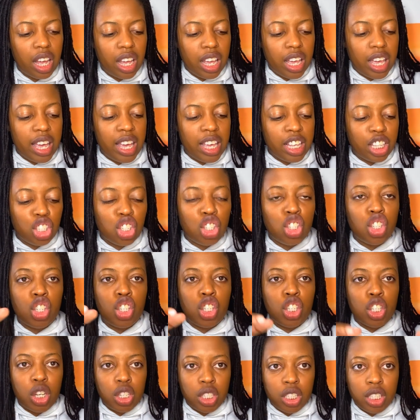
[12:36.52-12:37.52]
it's
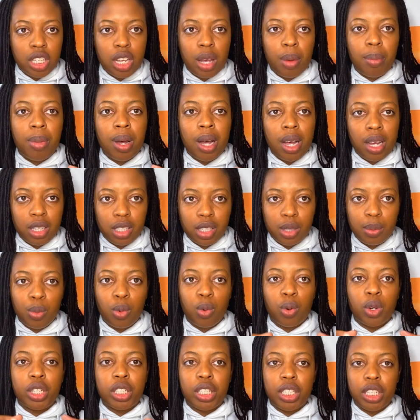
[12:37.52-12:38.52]
just your
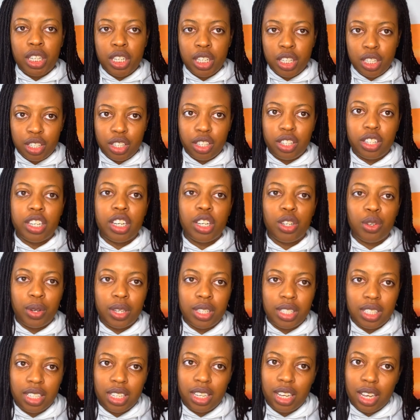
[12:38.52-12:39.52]
passport in there you're going
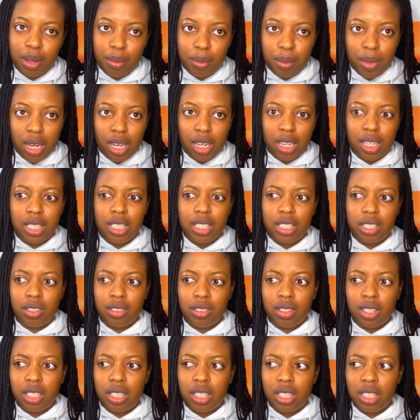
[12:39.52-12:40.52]
to get back,
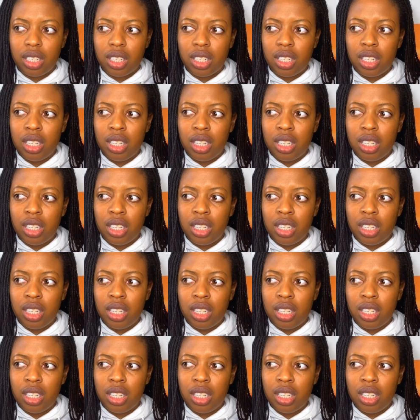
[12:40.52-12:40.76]
literally.